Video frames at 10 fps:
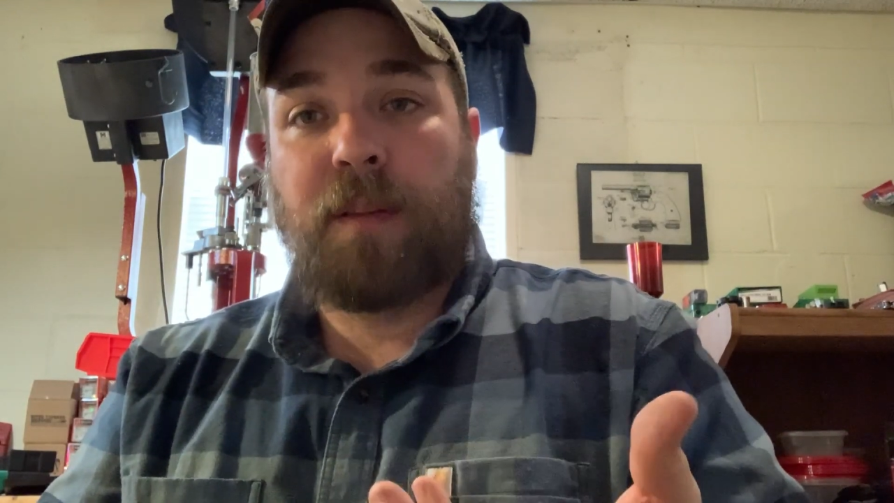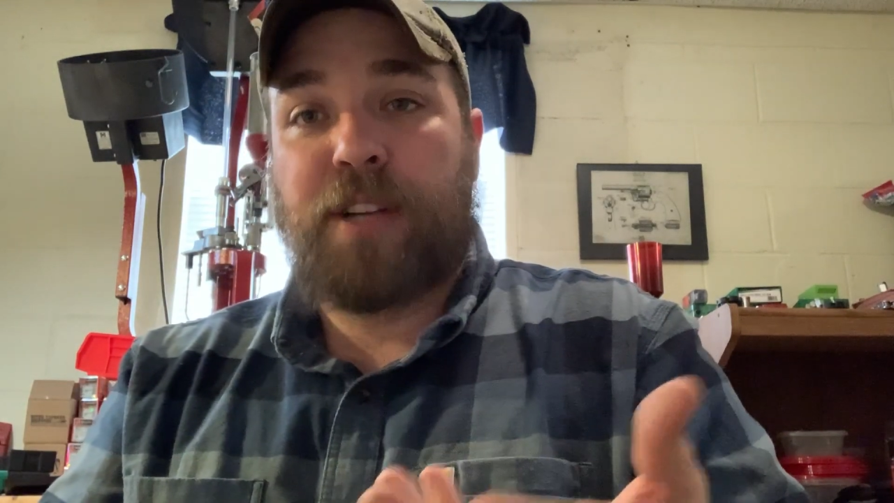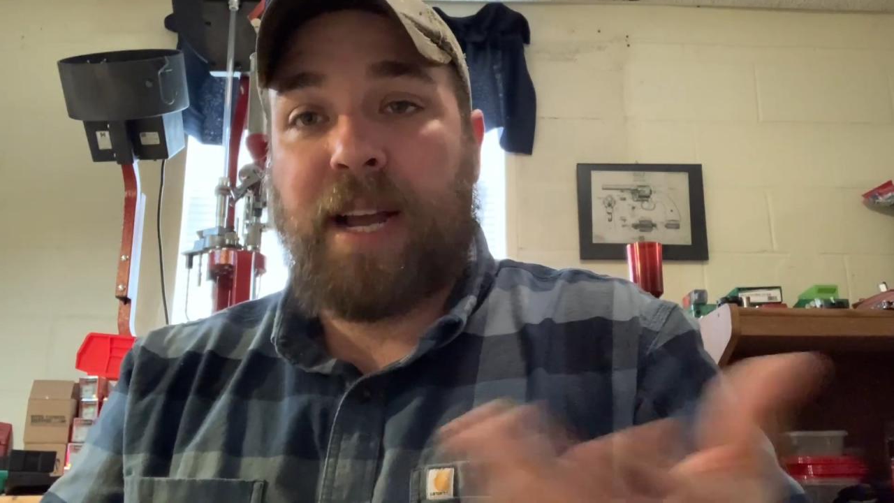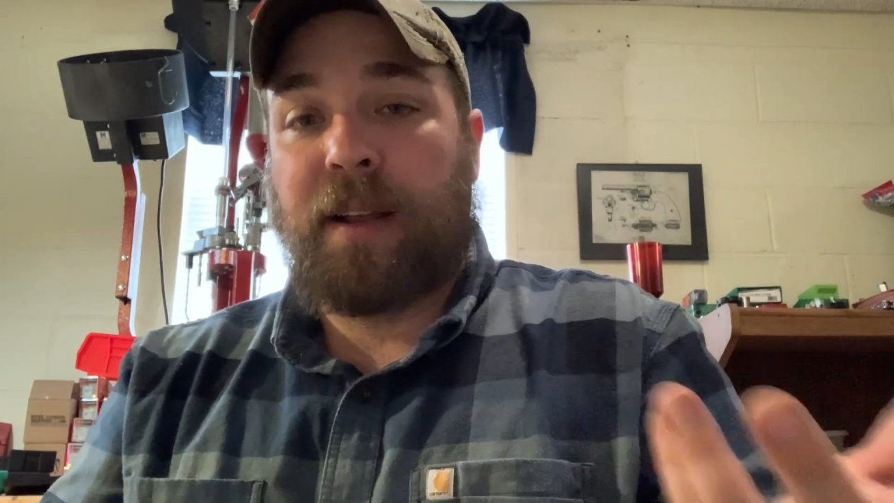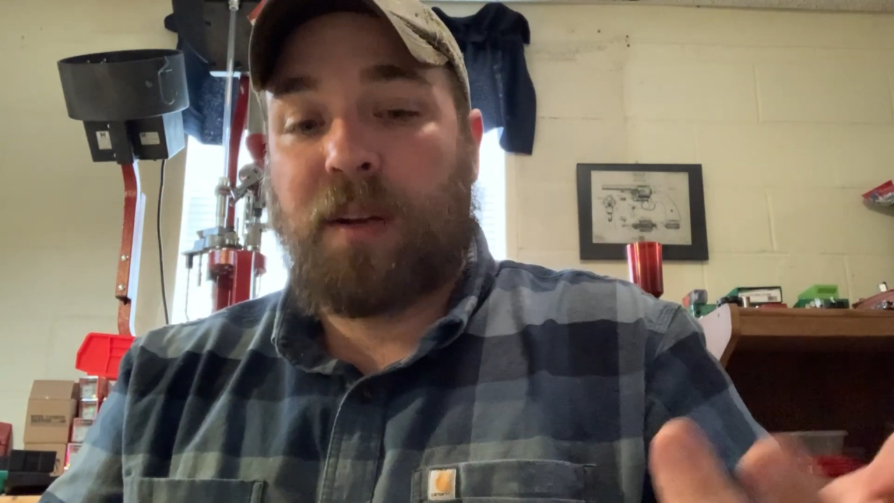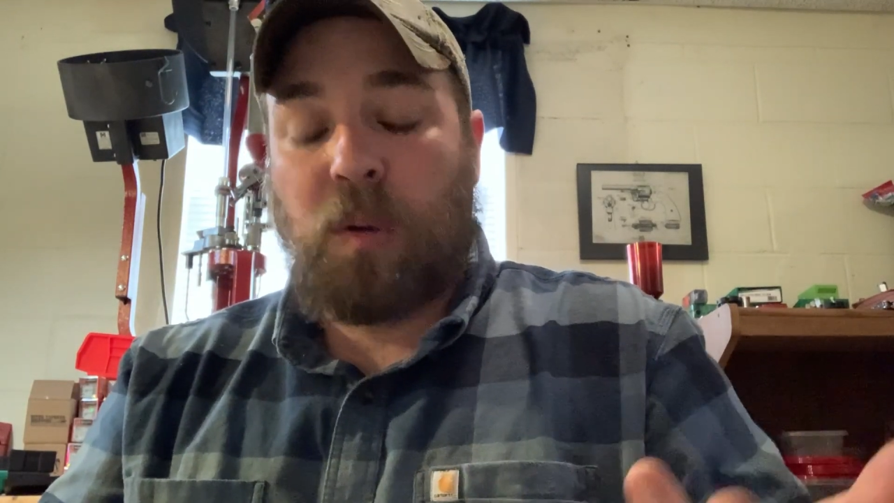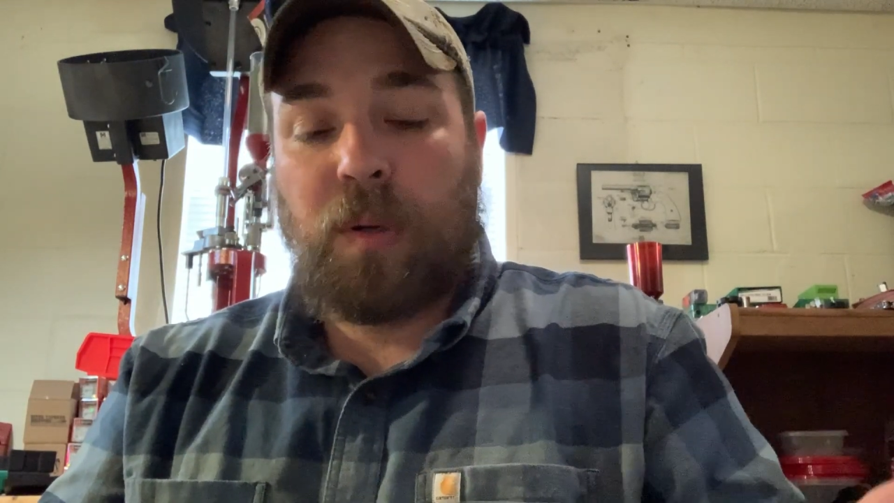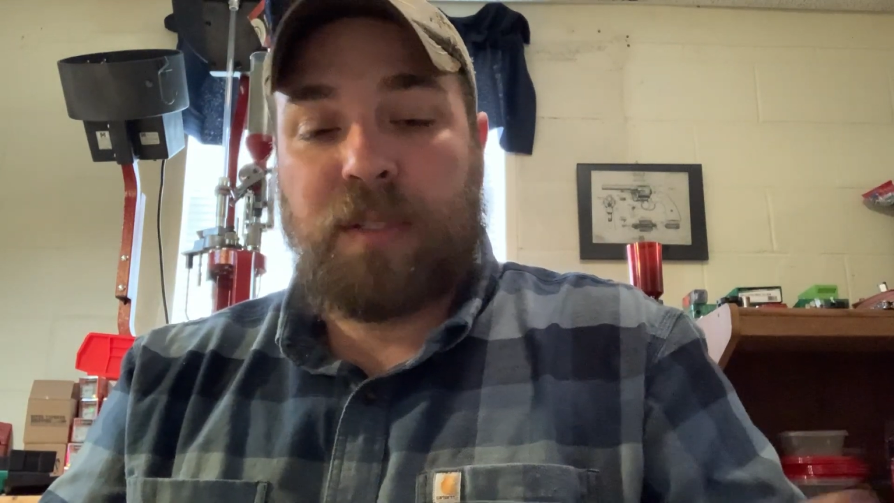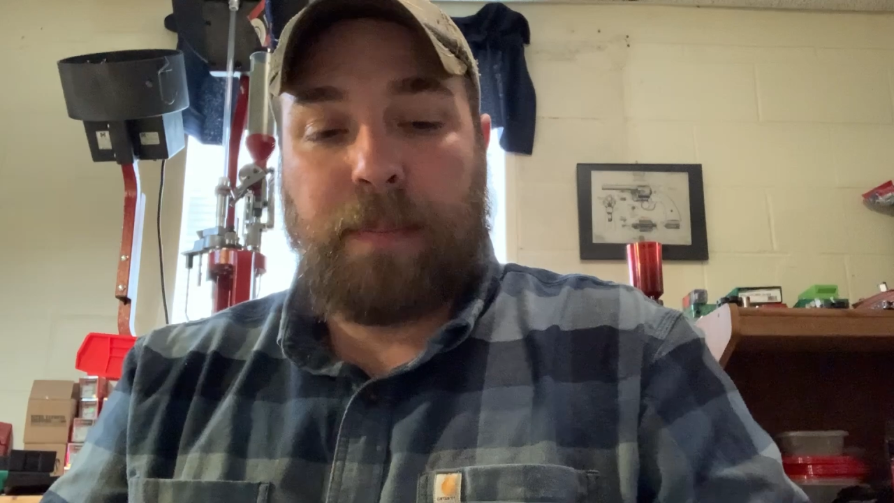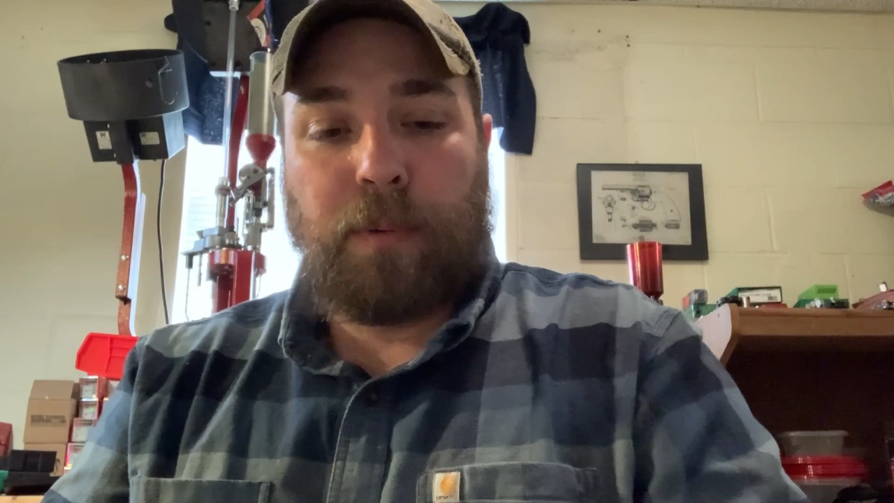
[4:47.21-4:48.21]
jacket
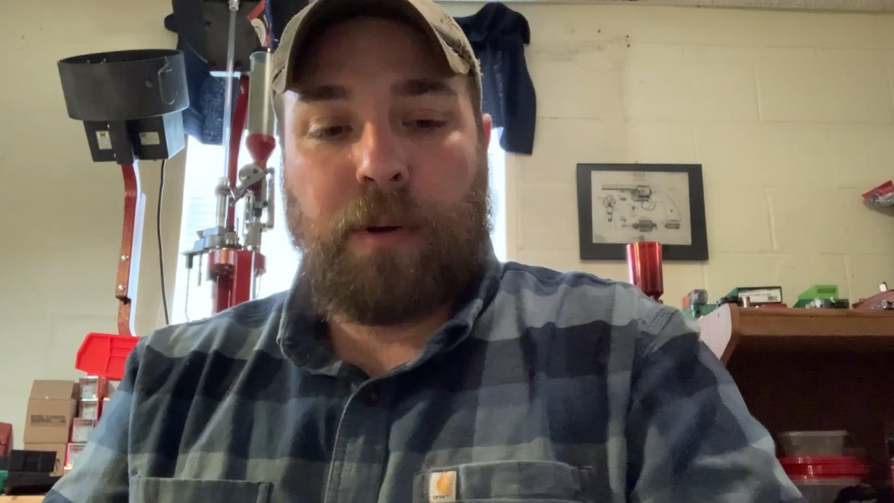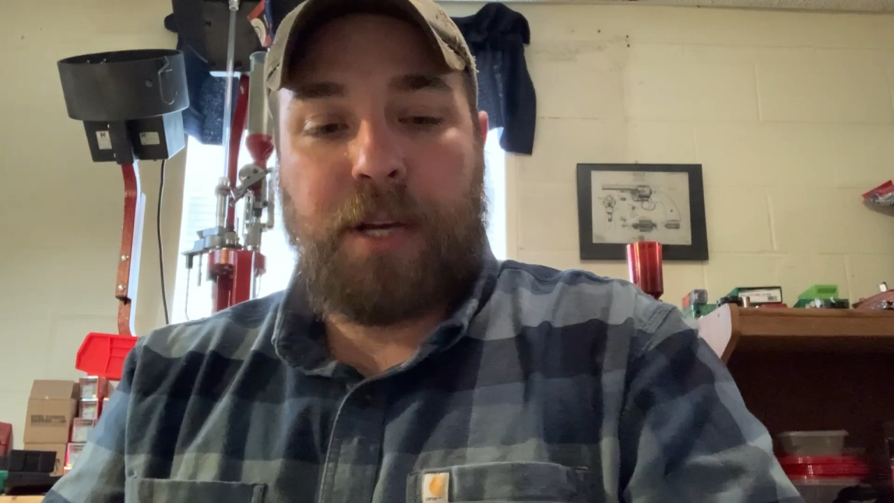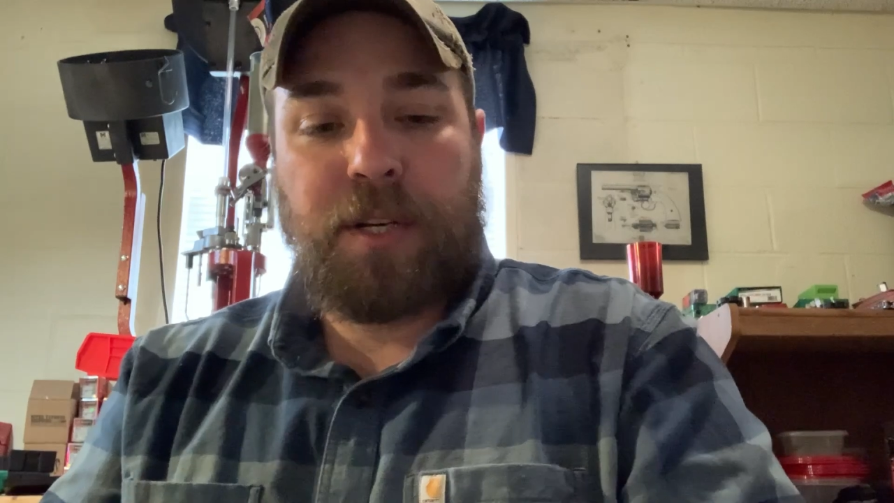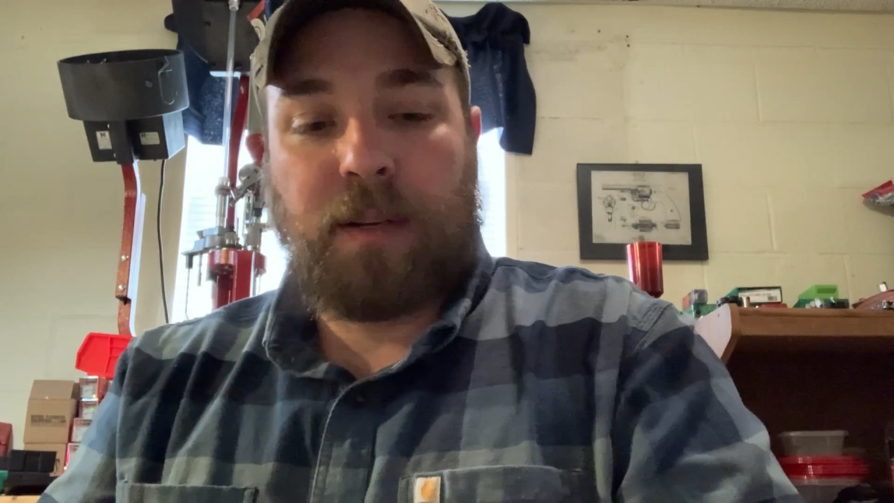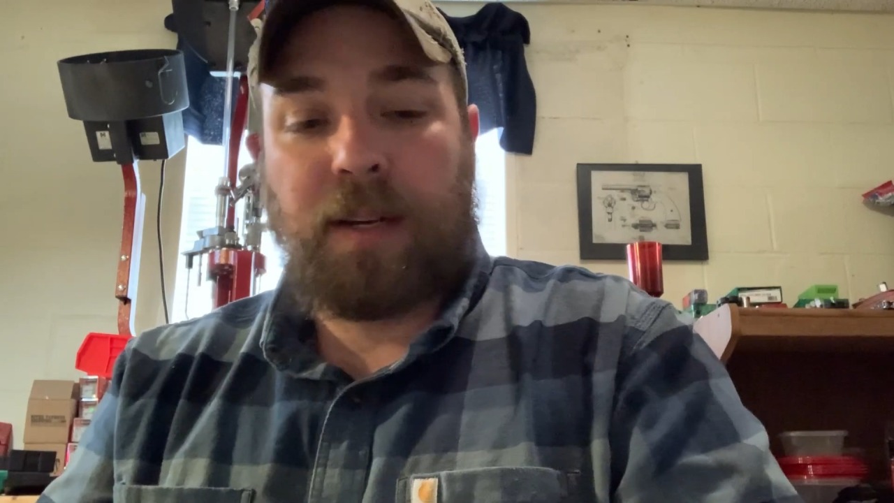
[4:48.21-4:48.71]
core separation,